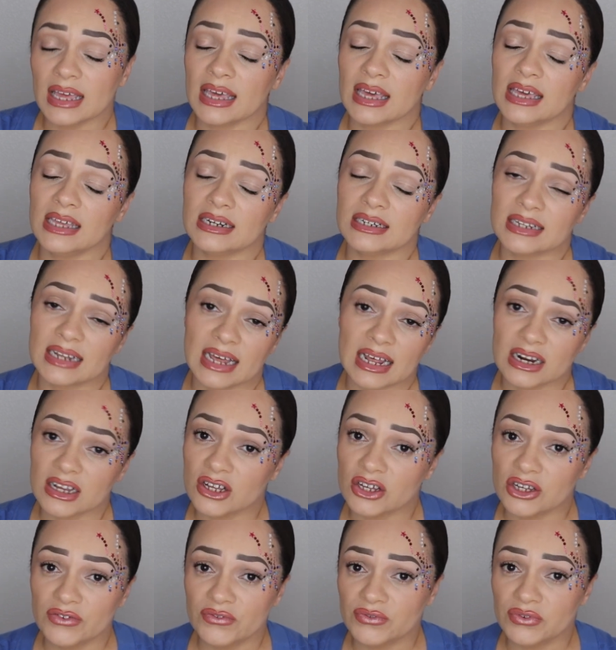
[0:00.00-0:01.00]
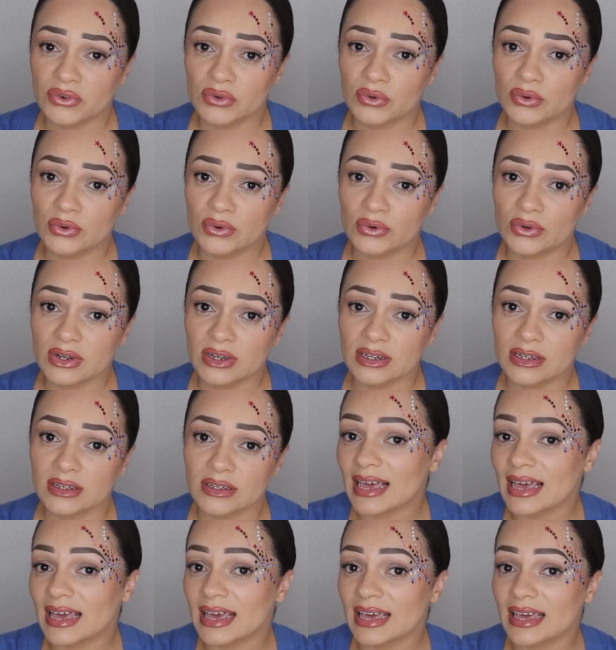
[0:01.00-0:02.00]
Eat a lot of good food.
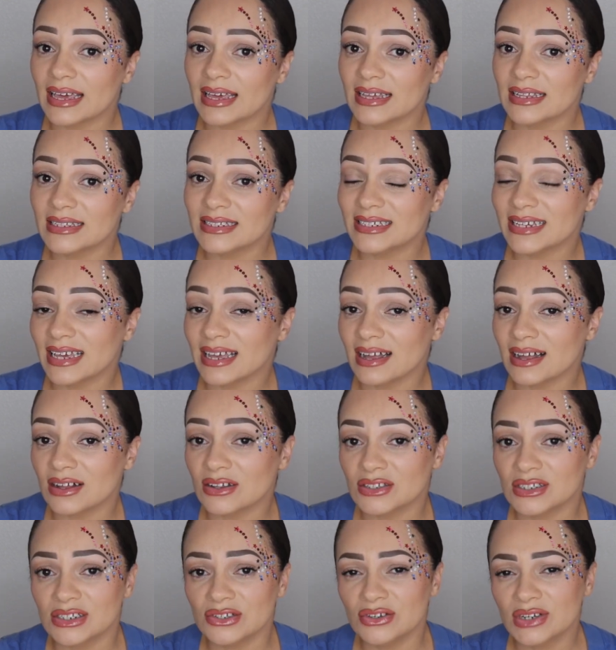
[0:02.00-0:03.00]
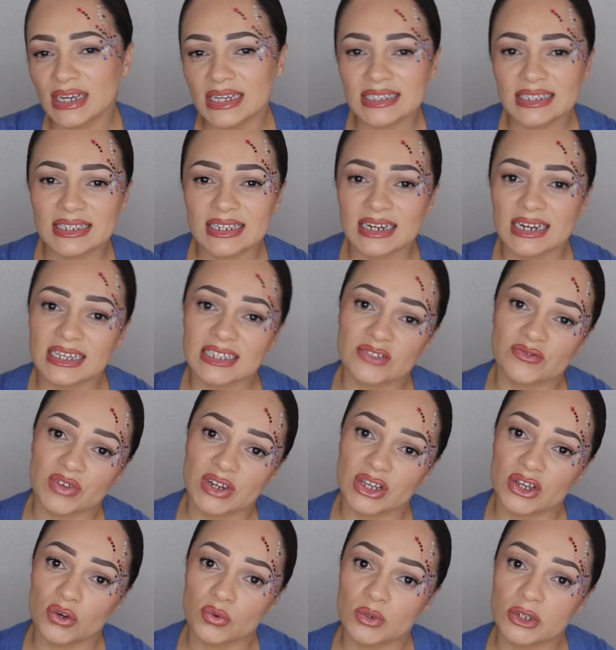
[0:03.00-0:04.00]
And yeah, I'll see you guys in the next
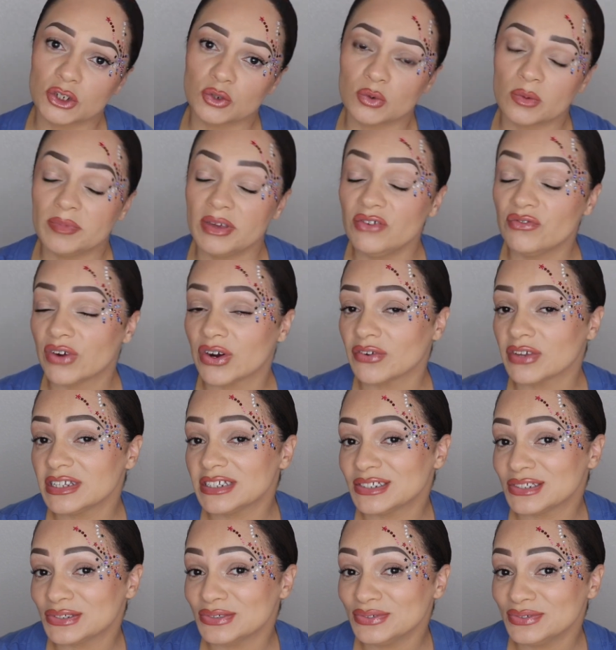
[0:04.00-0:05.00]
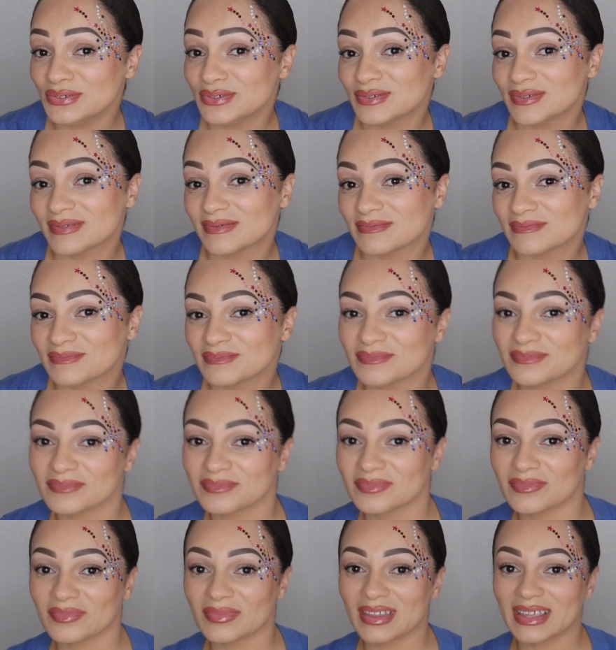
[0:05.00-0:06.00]
video, which will be very soon.
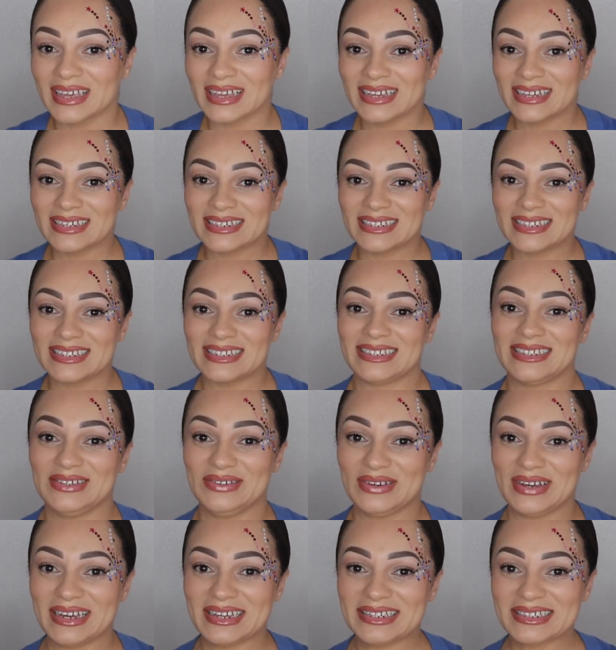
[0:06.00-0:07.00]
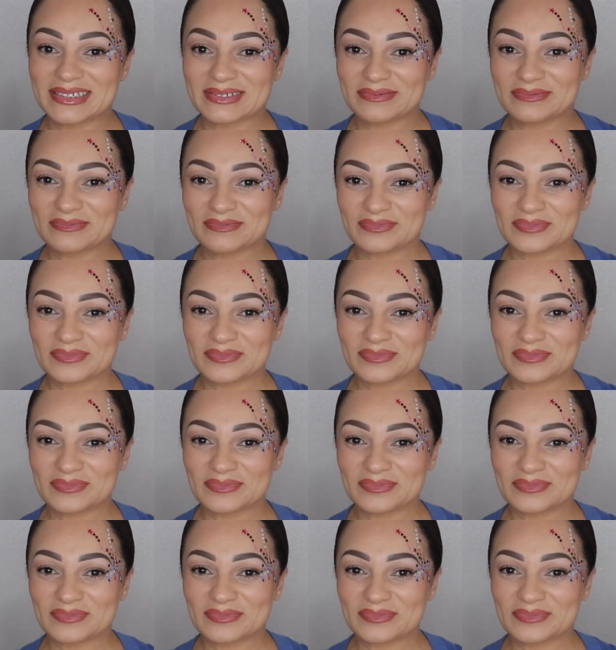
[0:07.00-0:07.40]
See you guys.